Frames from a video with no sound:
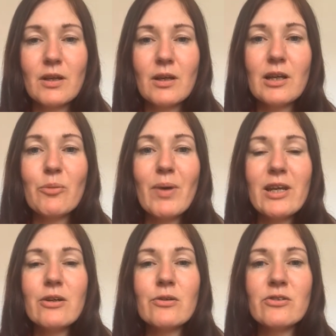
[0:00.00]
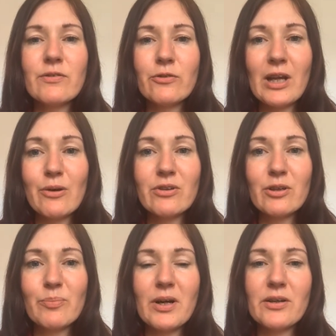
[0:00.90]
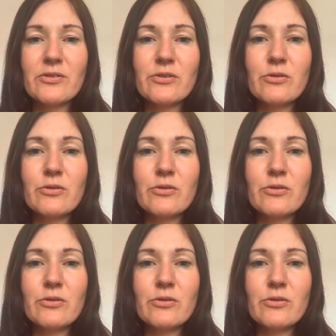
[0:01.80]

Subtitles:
Now, many calls have gone out in the past to